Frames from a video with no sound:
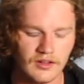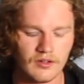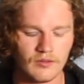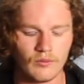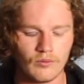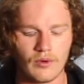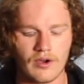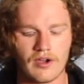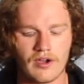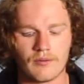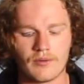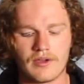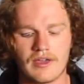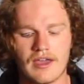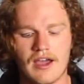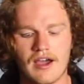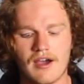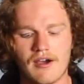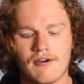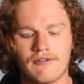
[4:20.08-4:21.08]
where we
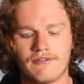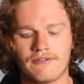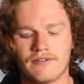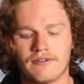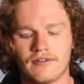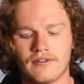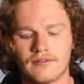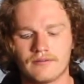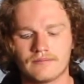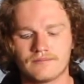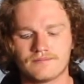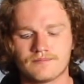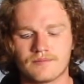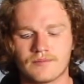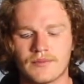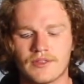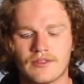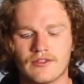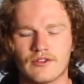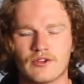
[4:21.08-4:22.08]
have
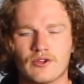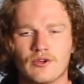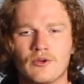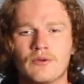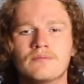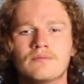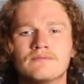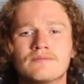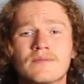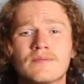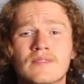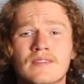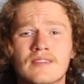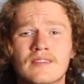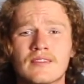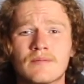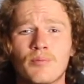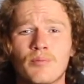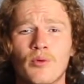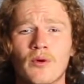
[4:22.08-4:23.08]
the little
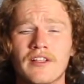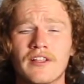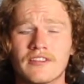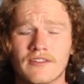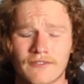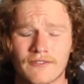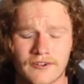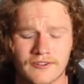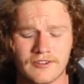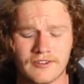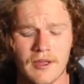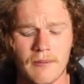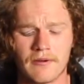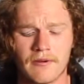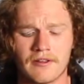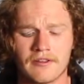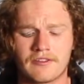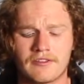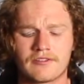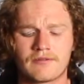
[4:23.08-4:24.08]
point of our stapler
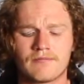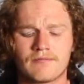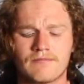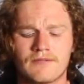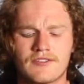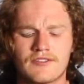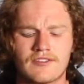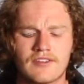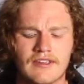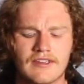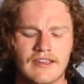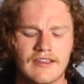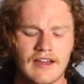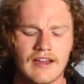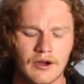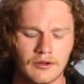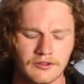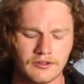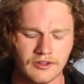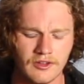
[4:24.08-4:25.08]
is sticking
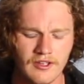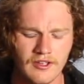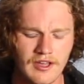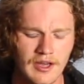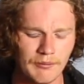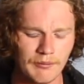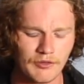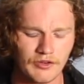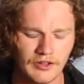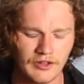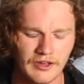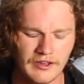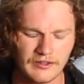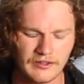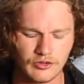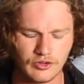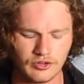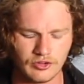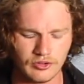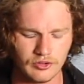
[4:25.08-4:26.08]
out, I'm going
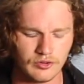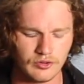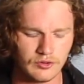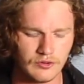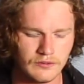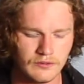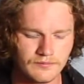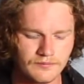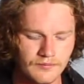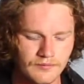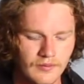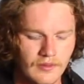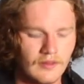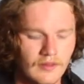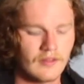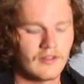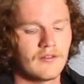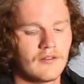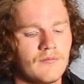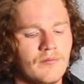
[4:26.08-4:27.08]
to
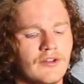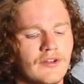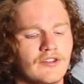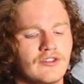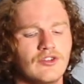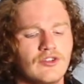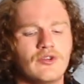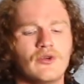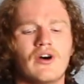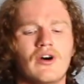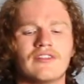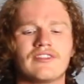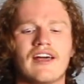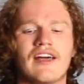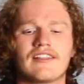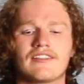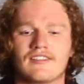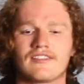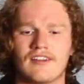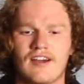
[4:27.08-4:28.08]
put a glue on
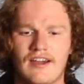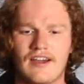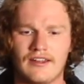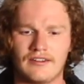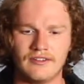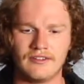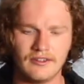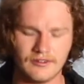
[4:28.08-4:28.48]
that side,